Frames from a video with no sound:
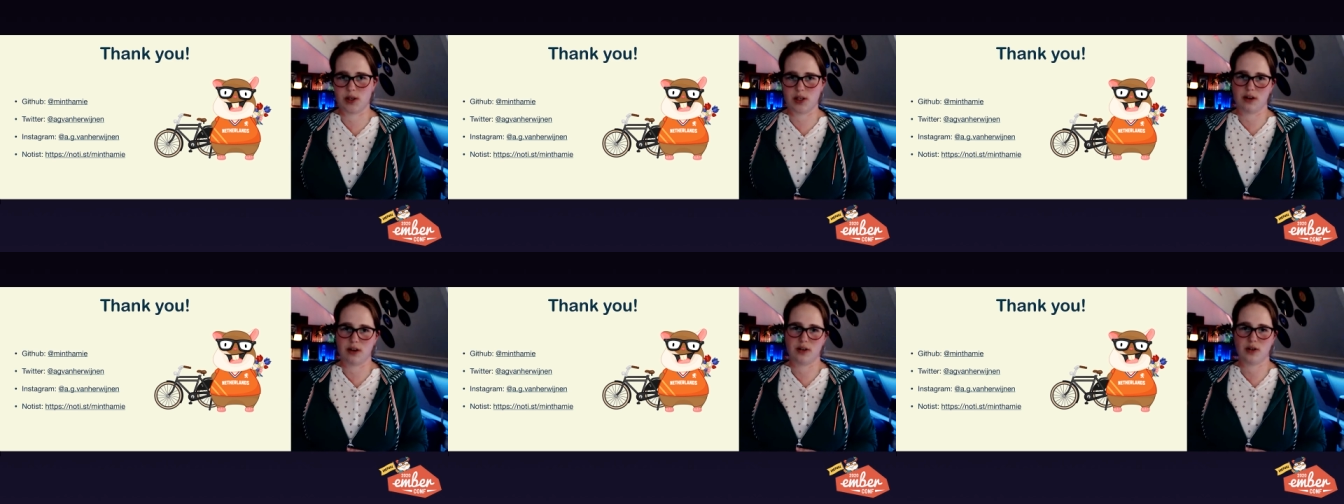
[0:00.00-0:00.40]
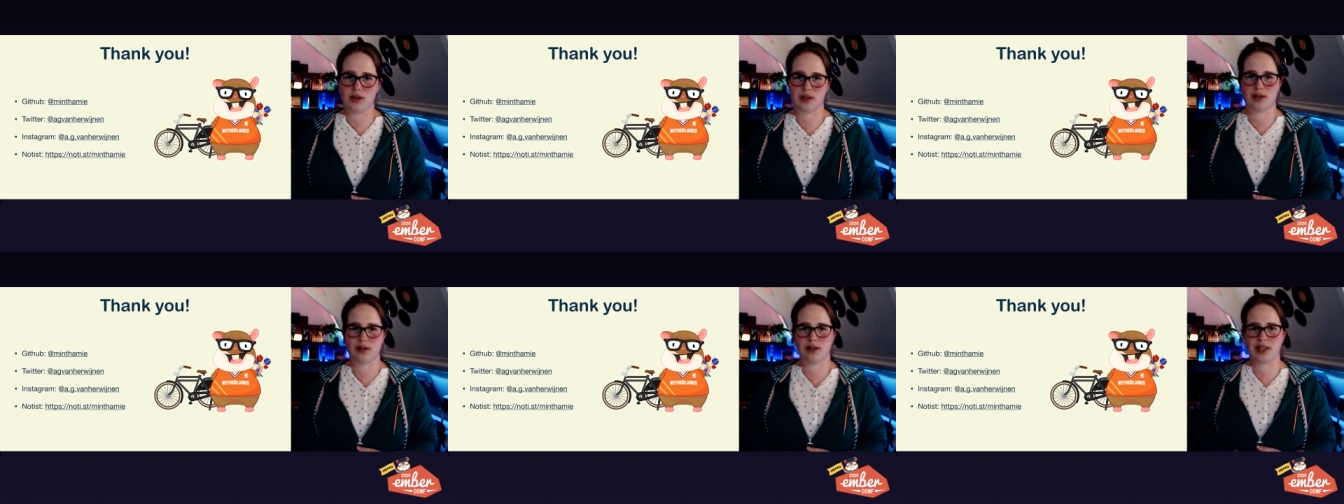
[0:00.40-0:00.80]

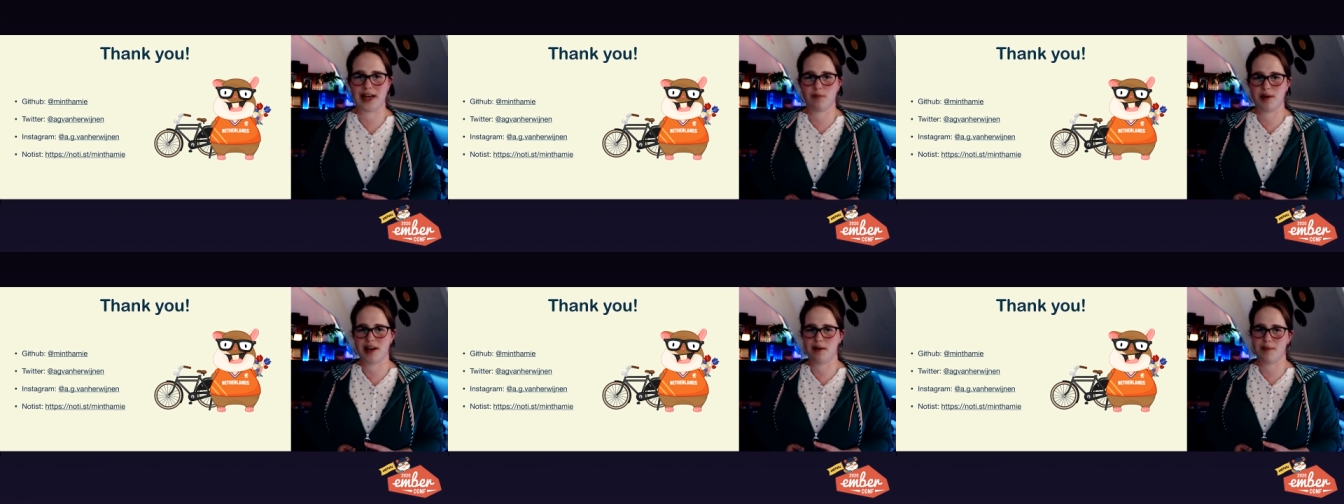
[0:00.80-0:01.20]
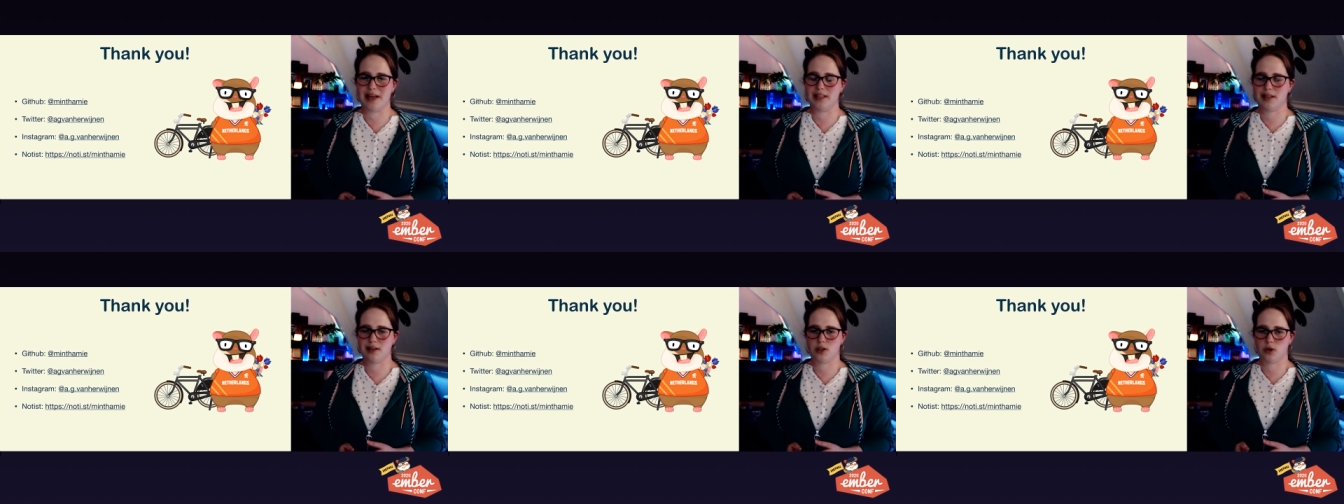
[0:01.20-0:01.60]
just send me a
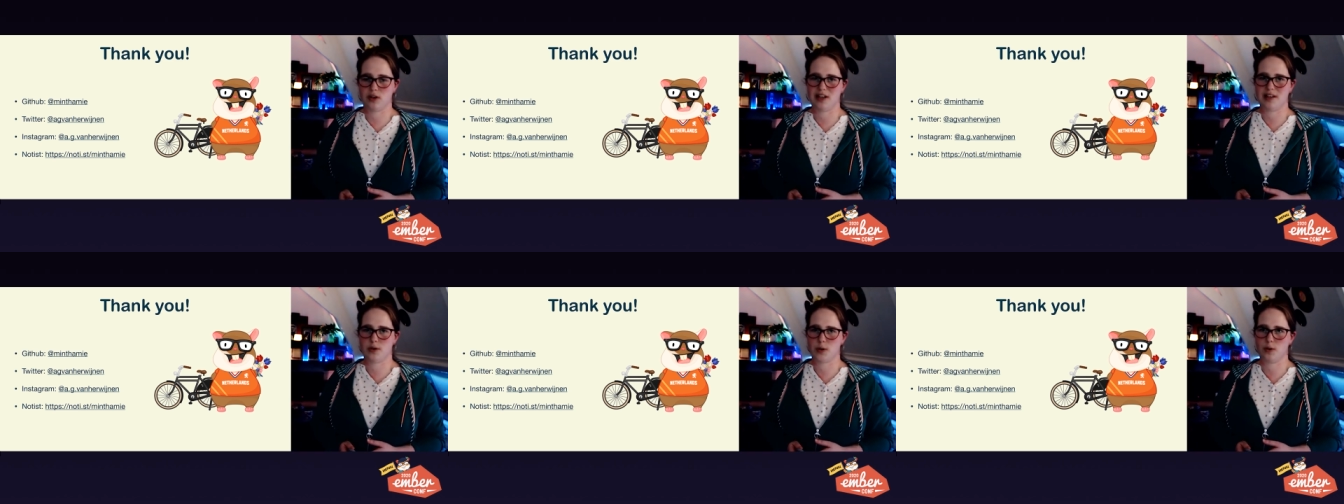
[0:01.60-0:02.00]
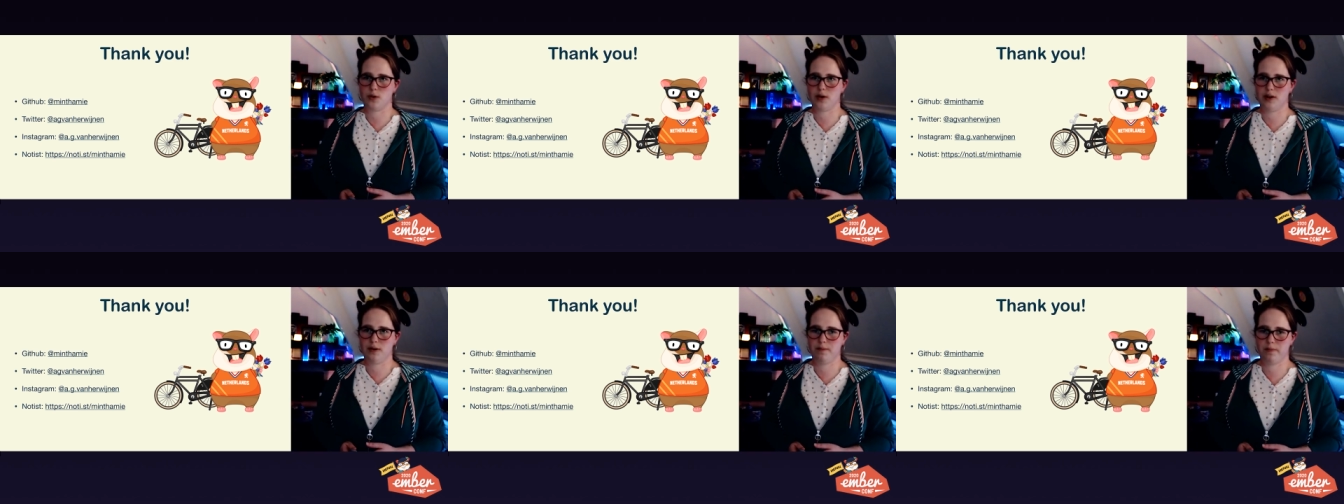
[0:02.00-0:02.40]
message on
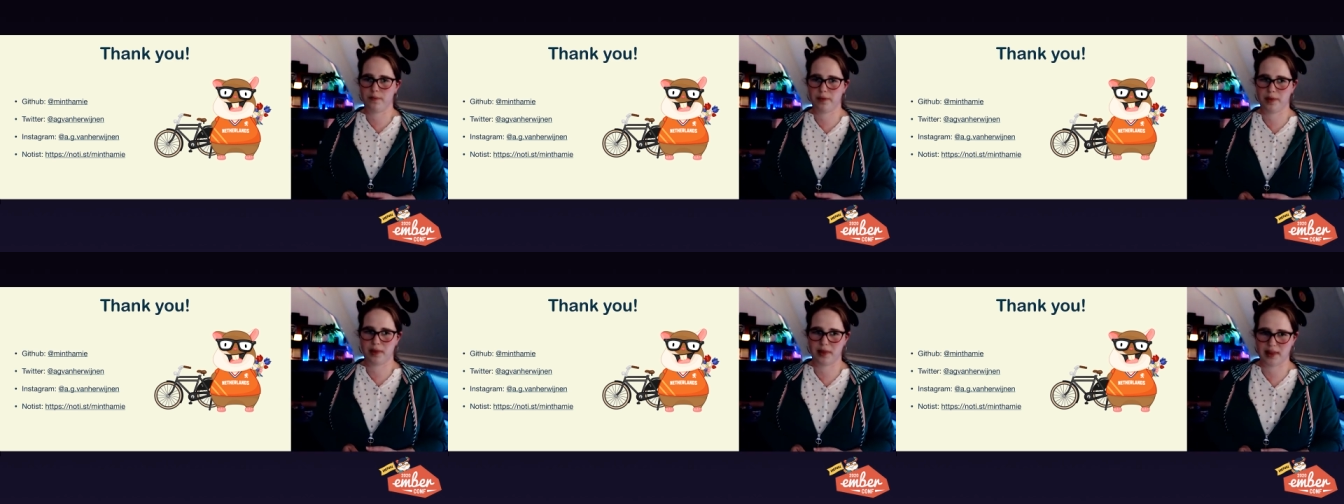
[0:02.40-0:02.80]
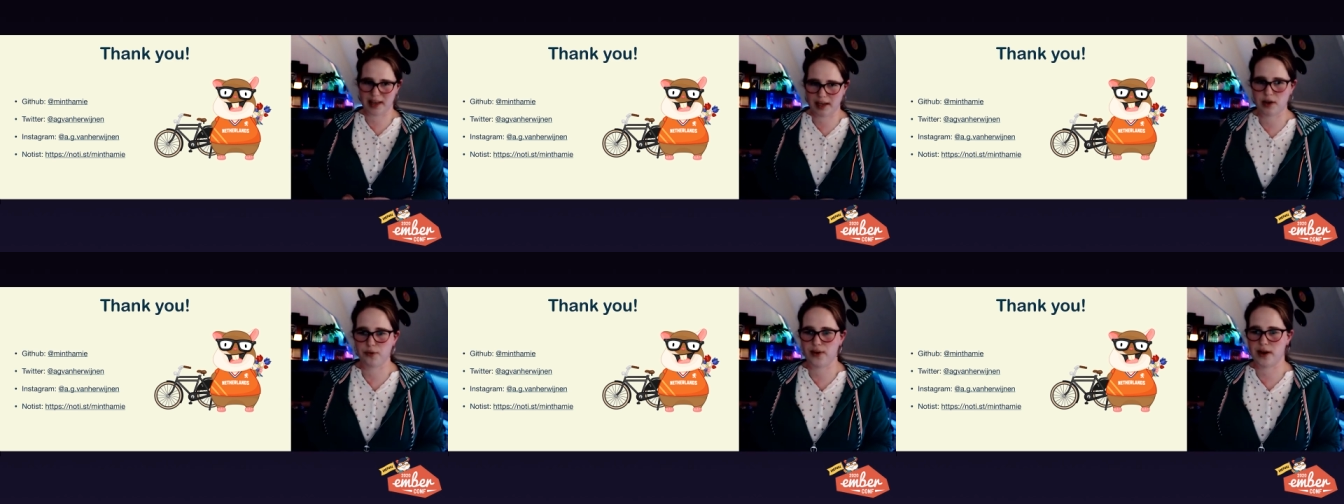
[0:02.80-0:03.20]
Discord.
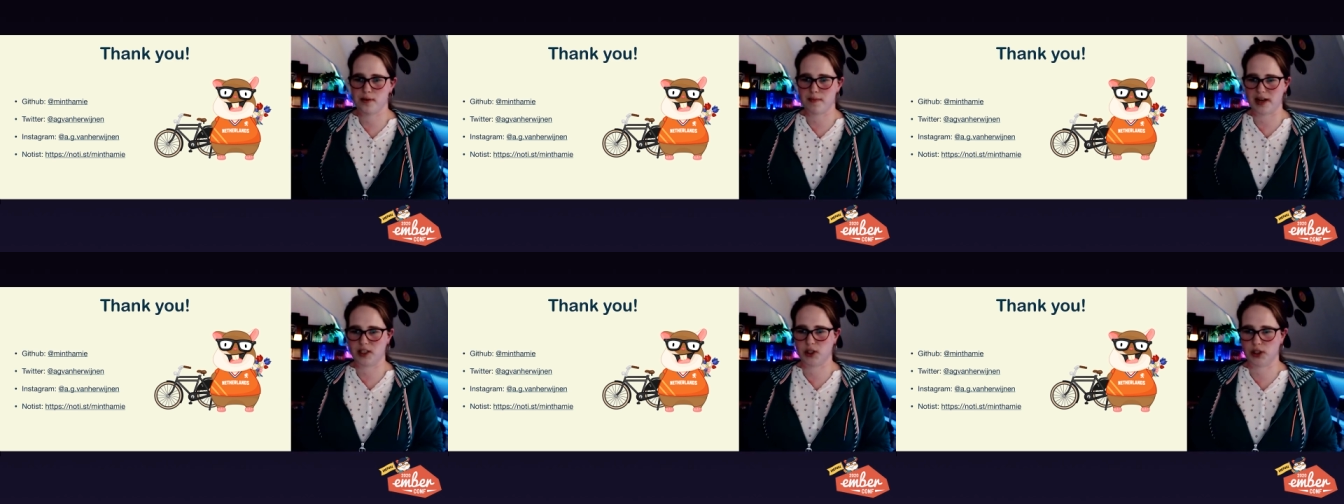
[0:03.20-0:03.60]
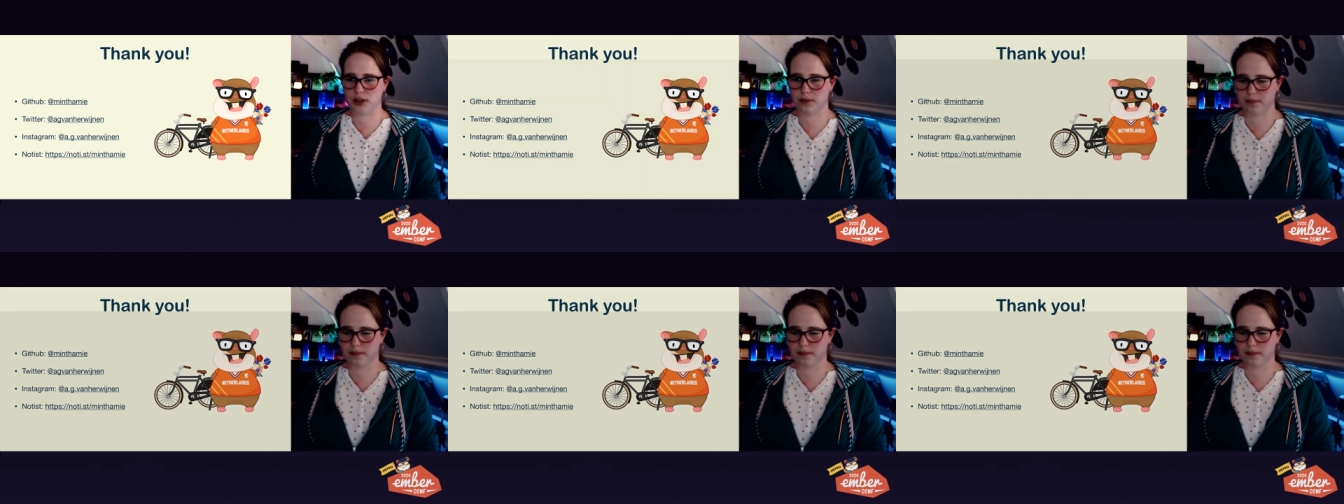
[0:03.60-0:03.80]
Thank you very much.